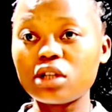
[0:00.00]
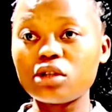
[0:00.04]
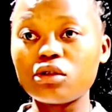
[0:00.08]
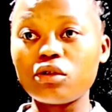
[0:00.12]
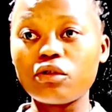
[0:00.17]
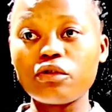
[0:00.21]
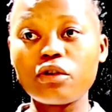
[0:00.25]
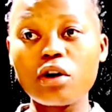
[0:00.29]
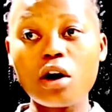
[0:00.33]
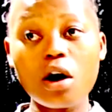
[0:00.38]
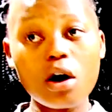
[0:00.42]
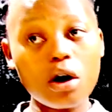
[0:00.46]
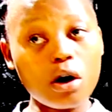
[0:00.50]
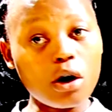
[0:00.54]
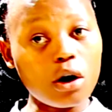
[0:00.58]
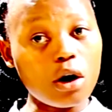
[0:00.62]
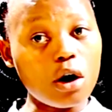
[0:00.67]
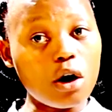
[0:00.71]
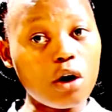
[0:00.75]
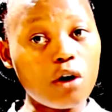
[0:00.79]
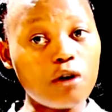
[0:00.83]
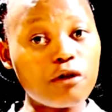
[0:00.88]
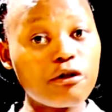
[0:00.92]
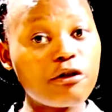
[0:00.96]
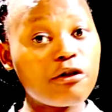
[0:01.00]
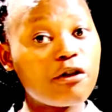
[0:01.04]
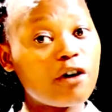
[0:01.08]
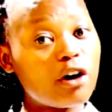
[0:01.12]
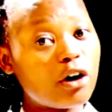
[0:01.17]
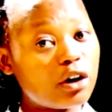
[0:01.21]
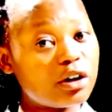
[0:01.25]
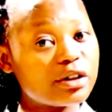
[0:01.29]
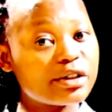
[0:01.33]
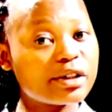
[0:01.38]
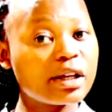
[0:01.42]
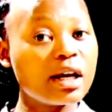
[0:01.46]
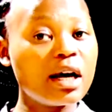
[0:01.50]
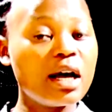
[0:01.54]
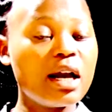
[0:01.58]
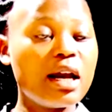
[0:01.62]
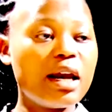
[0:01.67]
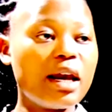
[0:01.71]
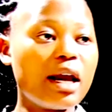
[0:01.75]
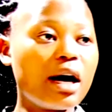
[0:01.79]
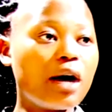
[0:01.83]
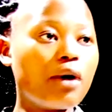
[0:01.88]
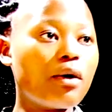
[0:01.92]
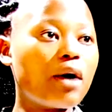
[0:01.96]
of falls,
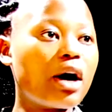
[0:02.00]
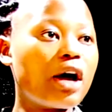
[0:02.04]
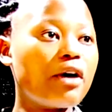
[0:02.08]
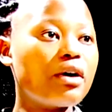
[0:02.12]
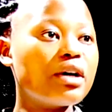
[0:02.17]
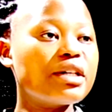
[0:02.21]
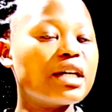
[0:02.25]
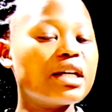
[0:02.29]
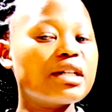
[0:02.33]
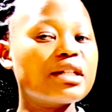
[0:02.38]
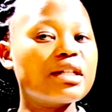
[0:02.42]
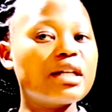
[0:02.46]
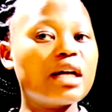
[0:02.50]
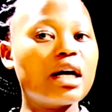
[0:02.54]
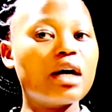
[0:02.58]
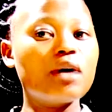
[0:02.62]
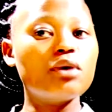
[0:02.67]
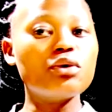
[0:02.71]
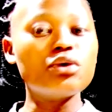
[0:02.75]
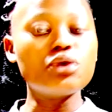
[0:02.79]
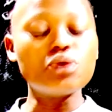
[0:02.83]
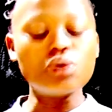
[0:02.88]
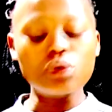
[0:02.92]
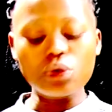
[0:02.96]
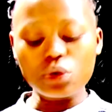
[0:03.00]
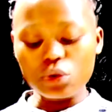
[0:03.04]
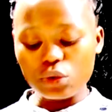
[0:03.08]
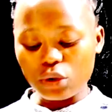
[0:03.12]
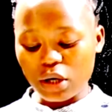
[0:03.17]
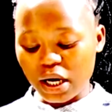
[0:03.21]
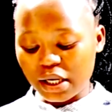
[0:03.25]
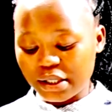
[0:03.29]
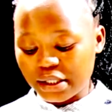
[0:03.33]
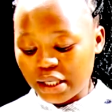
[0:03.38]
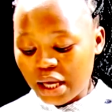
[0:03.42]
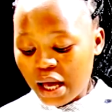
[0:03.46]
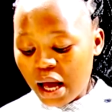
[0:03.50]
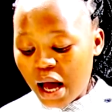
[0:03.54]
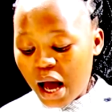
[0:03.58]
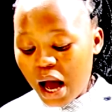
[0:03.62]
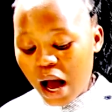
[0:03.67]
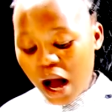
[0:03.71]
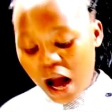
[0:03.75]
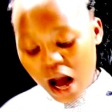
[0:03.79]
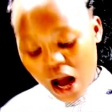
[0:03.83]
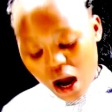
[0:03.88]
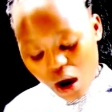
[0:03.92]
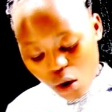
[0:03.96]
now I want us now to look at
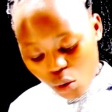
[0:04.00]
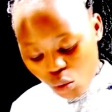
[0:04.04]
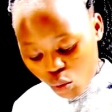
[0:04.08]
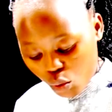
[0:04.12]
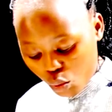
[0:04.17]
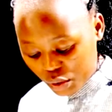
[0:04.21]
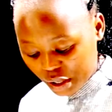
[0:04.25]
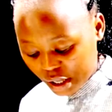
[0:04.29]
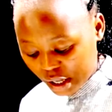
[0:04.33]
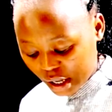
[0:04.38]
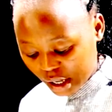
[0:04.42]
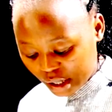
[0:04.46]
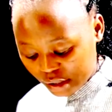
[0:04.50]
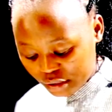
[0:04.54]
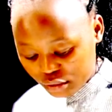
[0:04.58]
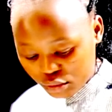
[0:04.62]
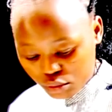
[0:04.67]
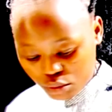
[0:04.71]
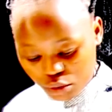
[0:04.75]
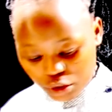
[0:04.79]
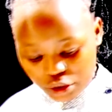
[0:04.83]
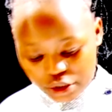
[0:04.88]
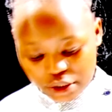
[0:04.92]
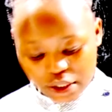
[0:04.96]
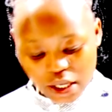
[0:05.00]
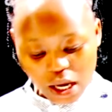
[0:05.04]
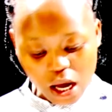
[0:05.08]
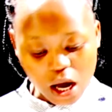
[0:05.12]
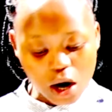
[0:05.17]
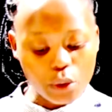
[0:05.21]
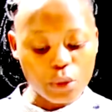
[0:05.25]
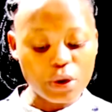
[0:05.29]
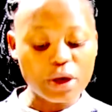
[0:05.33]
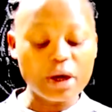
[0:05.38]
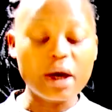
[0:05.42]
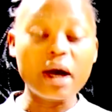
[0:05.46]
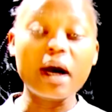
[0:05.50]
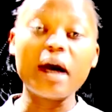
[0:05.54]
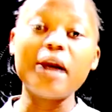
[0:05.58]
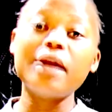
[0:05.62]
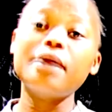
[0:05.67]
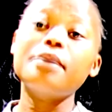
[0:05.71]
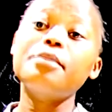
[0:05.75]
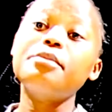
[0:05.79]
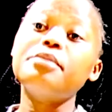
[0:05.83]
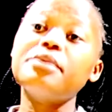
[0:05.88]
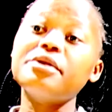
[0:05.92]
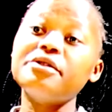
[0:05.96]
how we can do it, how we
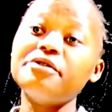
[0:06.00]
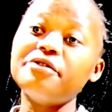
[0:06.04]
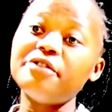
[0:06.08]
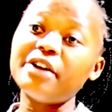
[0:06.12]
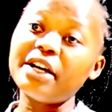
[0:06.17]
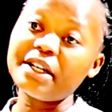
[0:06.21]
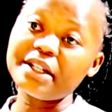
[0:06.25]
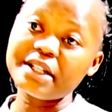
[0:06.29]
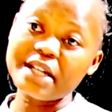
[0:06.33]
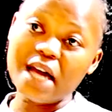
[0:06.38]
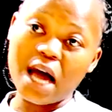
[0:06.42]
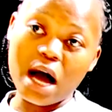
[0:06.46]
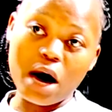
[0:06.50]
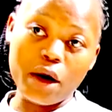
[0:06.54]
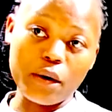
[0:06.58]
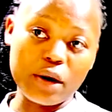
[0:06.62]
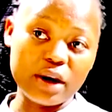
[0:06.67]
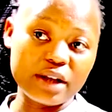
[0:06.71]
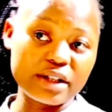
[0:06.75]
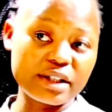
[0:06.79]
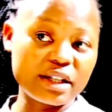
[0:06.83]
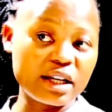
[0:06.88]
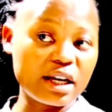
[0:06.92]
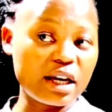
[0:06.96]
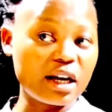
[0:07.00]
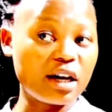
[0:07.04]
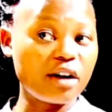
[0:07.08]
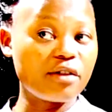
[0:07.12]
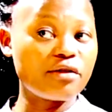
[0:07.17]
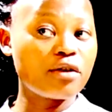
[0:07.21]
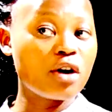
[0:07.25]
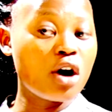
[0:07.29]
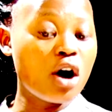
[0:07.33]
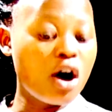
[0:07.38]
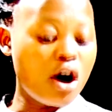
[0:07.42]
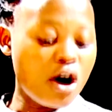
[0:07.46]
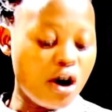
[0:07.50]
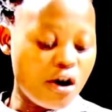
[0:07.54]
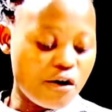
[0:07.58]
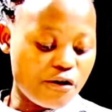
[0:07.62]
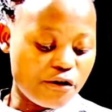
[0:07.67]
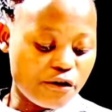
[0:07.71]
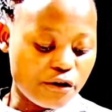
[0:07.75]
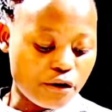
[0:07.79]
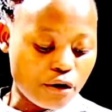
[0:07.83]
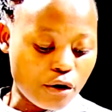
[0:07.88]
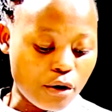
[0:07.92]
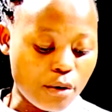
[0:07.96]
can prevent ourselves
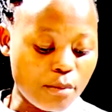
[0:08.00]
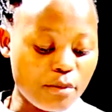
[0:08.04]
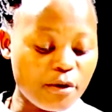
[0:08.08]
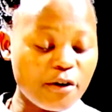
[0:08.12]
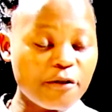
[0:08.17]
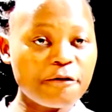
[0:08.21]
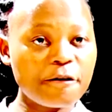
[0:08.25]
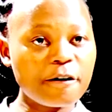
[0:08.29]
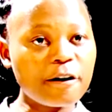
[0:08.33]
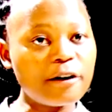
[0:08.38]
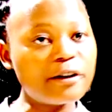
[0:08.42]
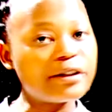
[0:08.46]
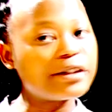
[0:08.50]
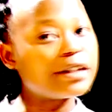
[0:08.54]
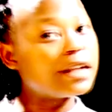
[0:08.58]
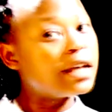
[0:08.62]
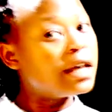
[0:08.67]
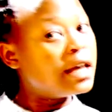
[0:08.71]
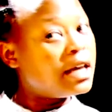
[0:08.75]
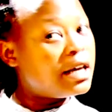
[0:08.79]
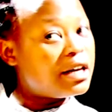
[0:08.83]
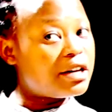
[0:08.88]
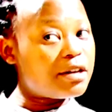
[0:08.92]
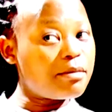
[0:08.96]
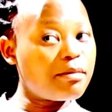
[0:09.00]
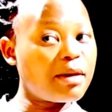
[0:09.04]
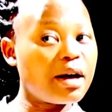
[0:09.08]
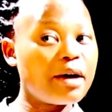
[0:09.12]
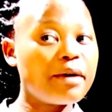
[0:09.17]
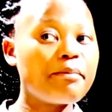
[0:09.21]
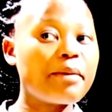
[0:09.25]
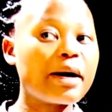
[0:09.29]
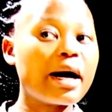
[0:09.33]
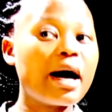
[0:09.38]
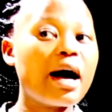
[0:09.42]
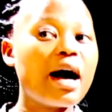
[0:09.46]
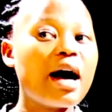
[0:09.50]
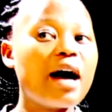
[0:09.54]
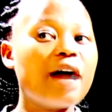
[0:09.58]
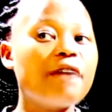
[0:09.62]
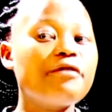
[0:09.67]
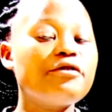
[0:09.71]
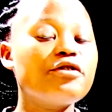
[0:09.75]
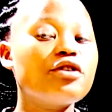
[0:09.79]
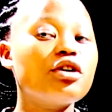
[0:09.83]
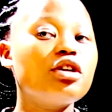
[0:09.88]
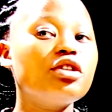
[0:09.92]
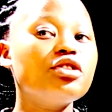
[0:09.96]
from falls. Remember,
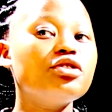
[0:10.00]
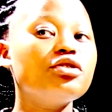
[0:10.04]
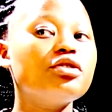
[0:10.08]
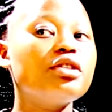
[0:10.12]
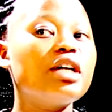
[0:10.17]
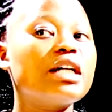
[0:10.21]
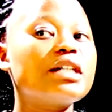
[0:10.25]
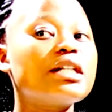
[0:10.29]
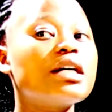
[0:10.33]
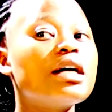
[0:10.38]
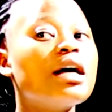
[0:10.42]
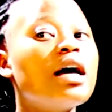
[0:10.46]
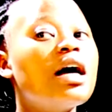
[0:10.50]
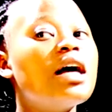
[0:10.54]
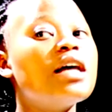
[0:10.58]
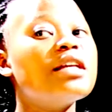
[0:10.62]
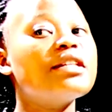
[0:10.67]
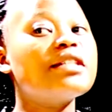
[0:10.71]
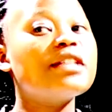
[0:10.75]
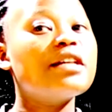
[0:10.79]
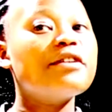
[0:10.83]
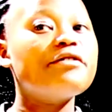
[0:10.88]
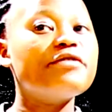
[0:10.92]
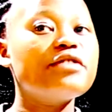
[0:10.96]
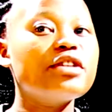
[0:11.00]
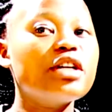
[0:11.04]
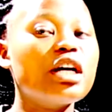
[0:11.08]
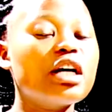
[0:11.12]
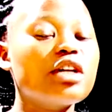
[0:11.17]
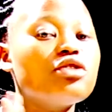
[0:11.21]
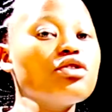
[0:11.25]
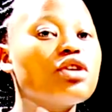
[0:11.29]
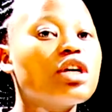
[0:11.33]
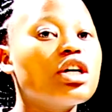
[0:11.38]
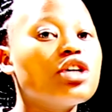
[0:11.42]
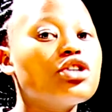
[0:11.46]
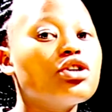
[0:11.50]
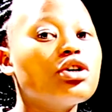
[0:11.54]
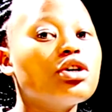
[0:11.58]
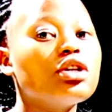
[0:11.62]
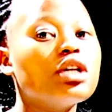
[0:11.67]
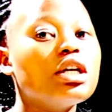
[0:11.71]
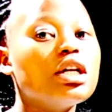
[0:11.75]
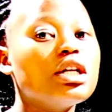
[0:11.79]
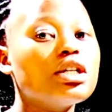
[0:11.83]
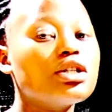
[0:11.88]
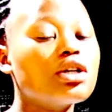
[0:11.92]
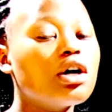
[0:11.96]
I've told you that safety
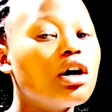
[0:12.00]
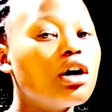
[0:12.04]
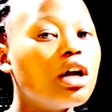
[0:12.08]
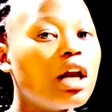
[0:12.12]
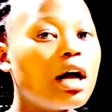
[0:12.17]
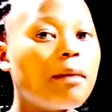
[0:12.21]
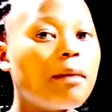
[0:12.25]
education is all